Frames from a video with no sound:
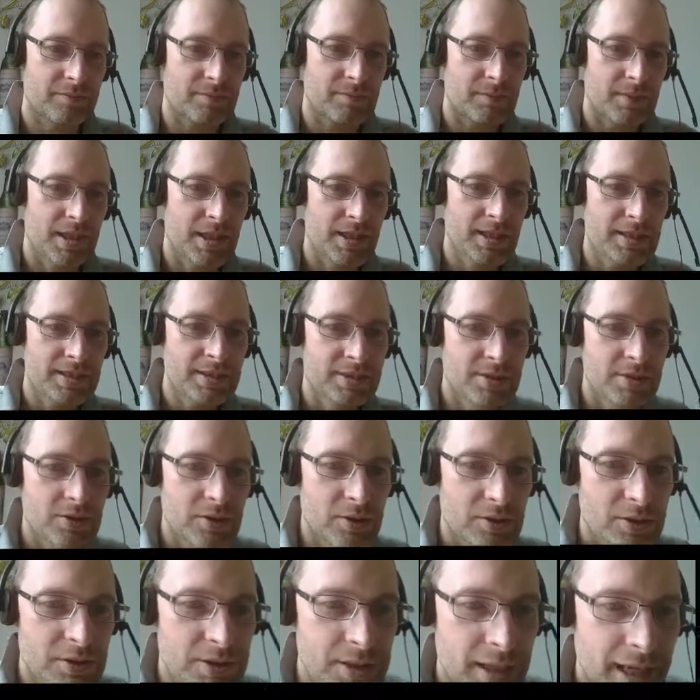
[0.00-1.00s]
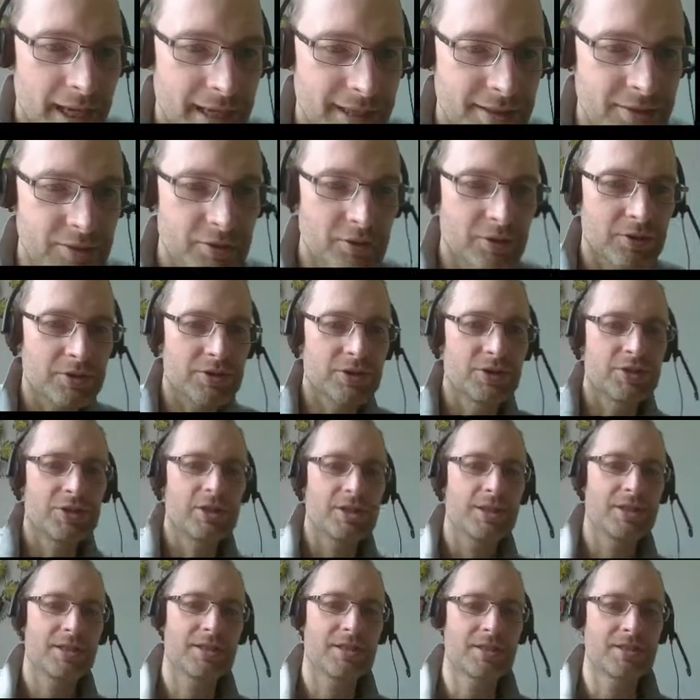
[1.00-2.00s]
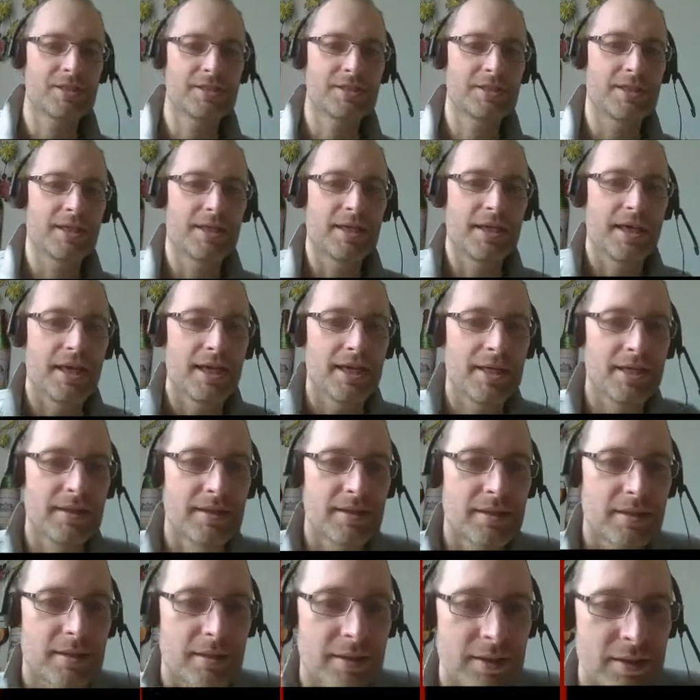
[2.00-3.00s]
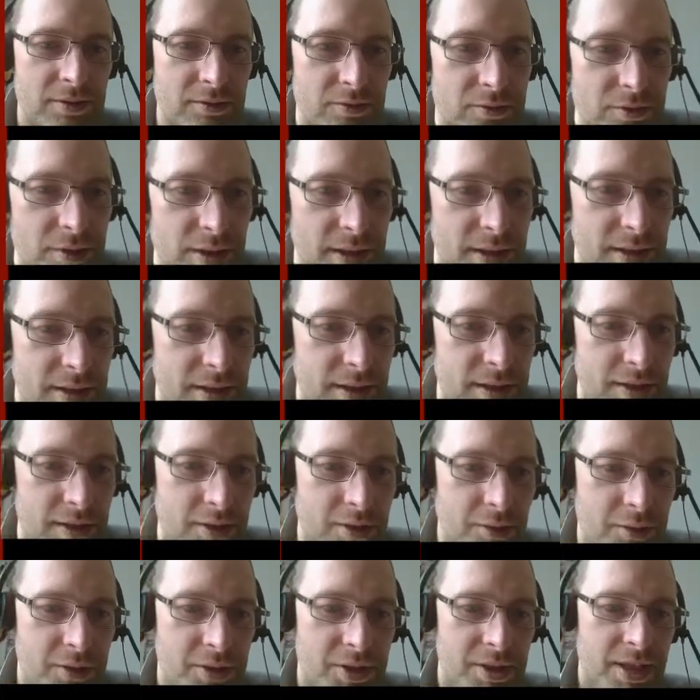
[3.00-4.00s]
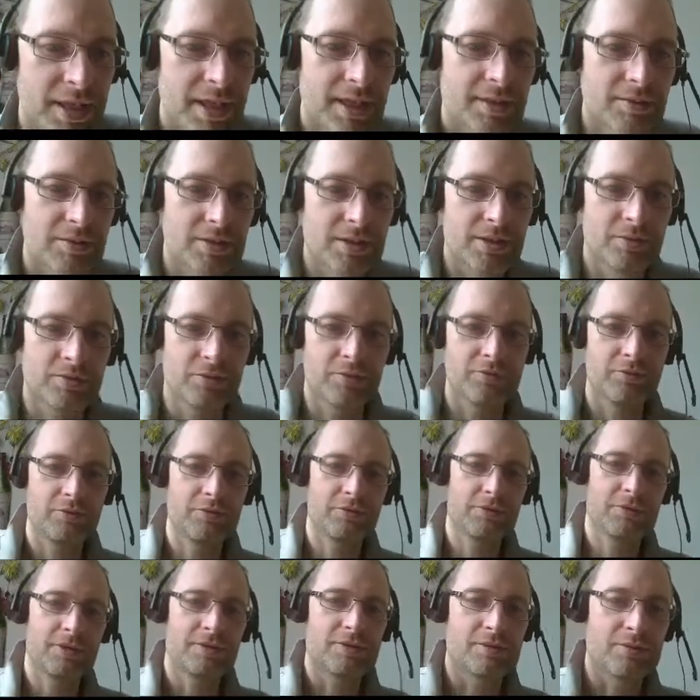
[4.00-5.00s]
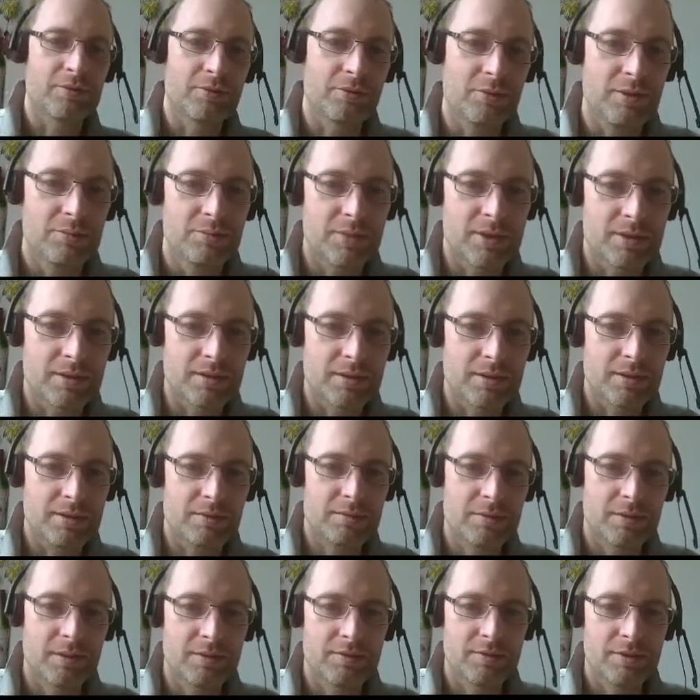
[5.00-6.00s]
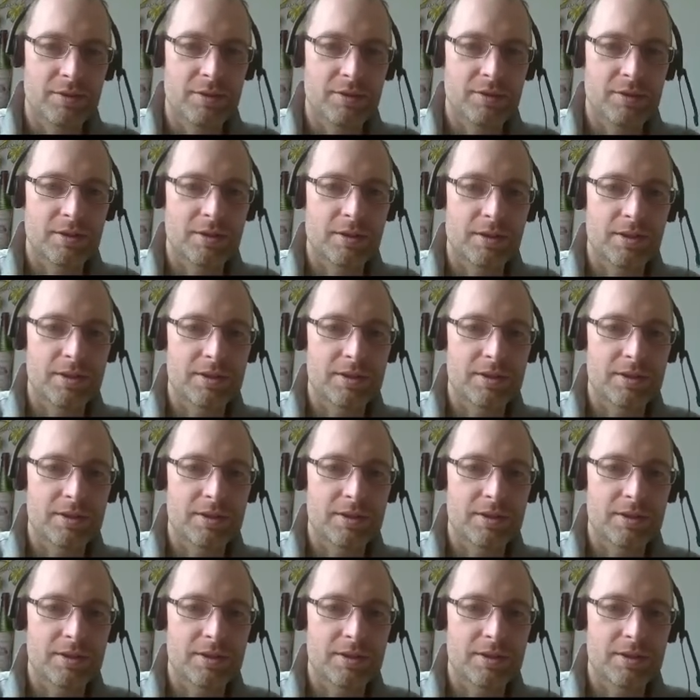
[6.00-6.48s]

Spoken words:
he's at Dr. Genius CA in Orange County. Ron Fortier's got a website. I'm going to have a look at that